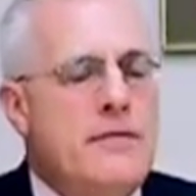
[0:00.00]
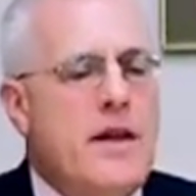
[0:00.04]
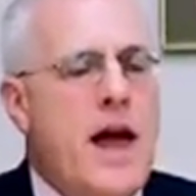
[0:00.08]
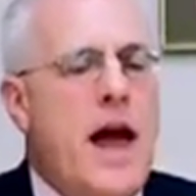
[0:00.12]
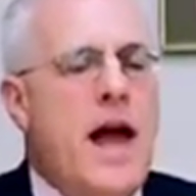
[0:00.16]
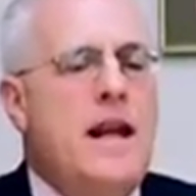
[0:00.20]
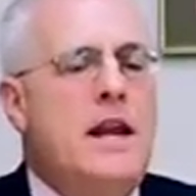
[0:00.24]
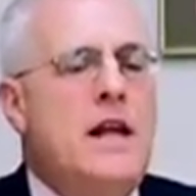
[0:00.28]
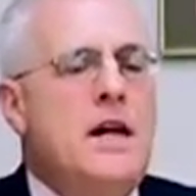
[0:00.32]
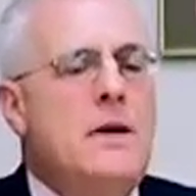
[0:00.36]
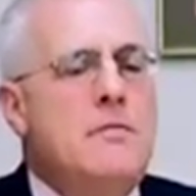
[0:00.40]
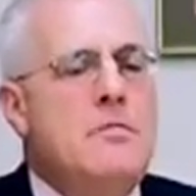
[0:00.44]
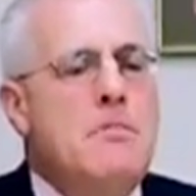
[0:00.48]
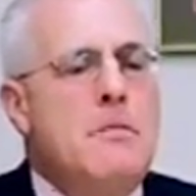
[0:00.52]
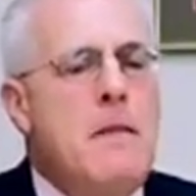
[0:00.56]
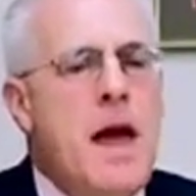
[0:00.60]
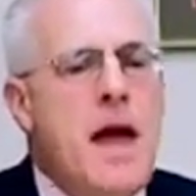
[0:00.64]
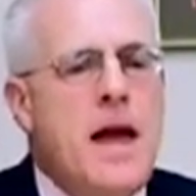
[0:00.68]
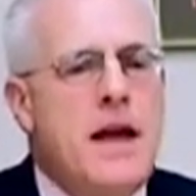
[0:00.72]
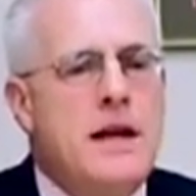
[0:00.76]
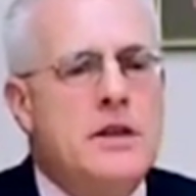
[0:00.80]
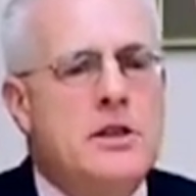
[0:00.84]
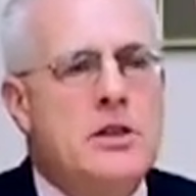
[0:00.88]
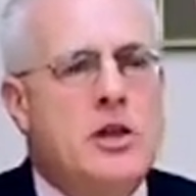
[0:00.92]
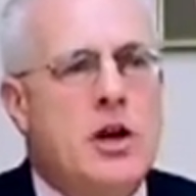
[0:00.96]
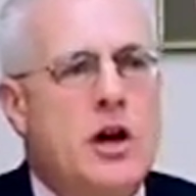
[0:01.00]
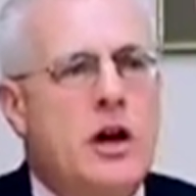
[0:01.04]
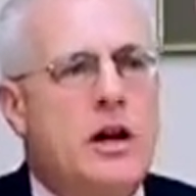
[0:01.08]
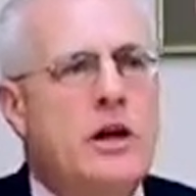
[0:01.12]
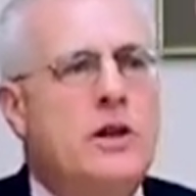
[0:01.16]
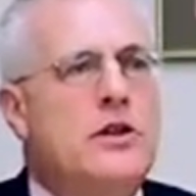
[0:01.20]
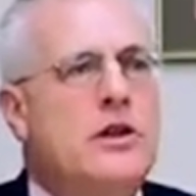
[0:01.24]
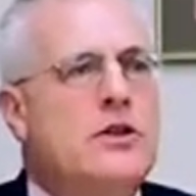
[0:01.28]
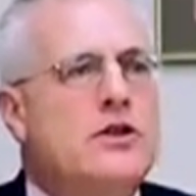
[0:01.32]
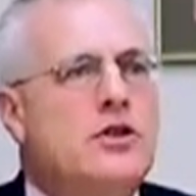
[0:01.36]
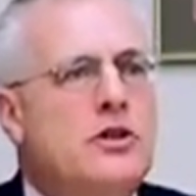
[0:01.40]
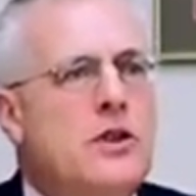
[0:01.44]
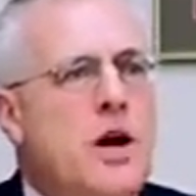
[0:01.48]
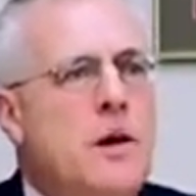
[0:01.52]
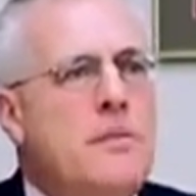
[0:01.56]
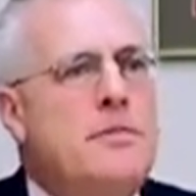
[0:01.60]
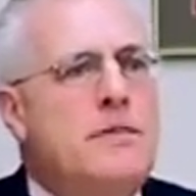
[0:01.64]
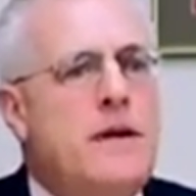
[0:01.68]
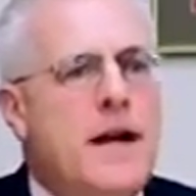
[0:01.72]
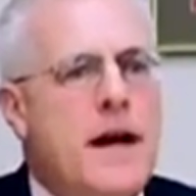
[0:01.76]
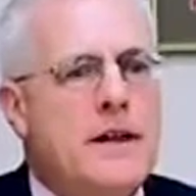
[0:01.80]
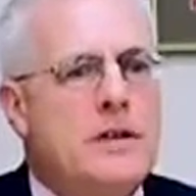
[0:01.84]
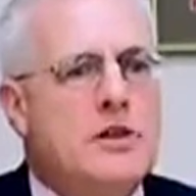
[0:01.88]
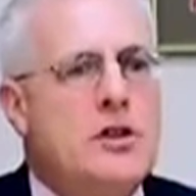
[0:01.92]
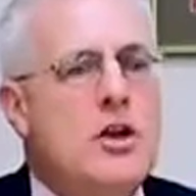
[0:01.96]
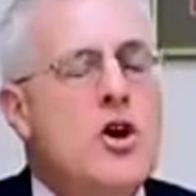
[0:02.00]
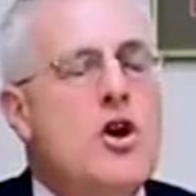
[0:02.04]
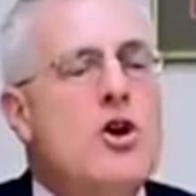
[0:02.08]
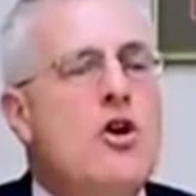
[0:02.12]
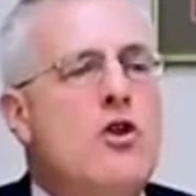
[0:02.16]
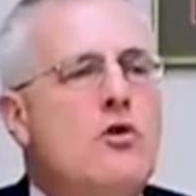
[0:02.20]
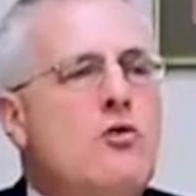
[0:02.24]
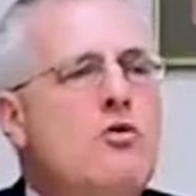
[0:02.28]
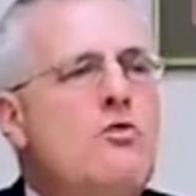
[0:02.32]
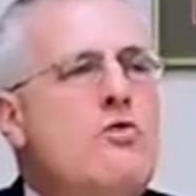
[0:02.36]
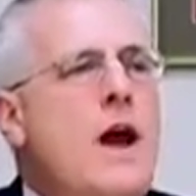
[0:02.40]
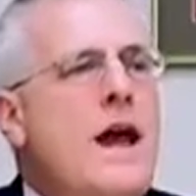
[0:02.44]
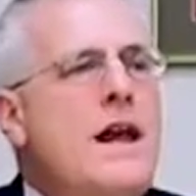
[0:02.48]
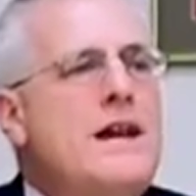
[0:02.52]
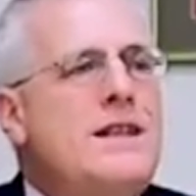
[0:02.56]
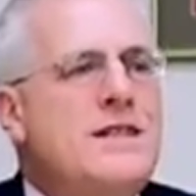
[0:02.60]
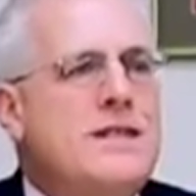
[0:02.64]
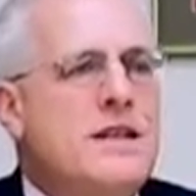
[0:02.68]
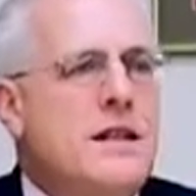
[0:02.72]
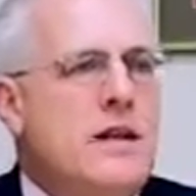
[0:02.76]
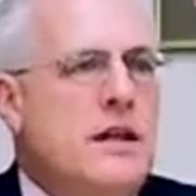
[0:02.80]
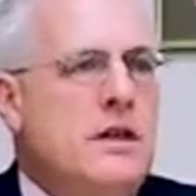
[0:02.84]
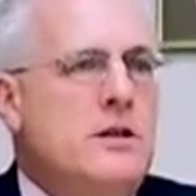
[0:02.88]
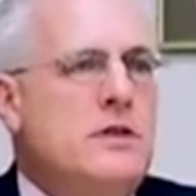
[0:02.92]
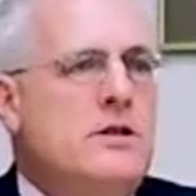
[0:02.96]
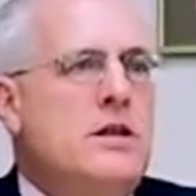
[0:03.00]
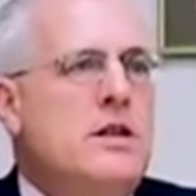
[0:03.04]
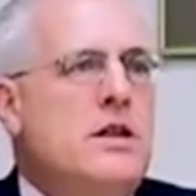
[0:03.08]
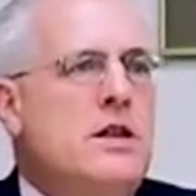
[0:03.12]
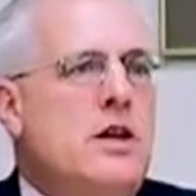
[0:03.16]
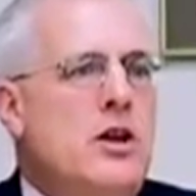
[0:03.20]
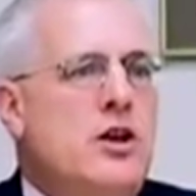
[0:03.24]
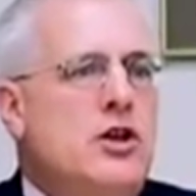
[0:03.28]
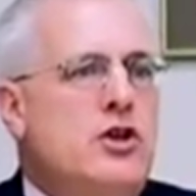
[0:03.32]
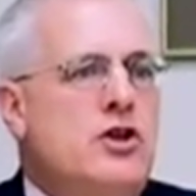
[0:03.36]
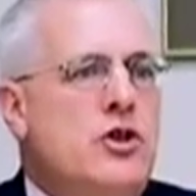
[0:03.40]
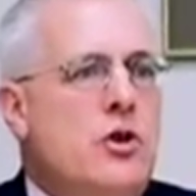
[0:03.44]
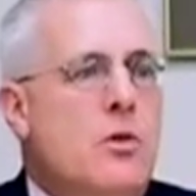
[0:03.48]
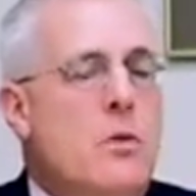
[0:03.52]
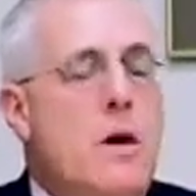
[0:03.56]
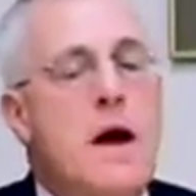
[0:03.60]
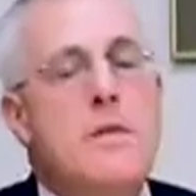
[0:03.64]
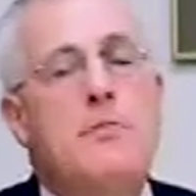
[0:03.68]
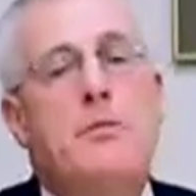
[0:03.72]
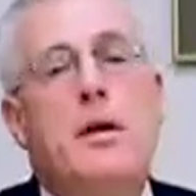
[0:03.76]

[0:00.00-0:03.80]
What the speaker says: And he makes, in the subtext, race is the issue.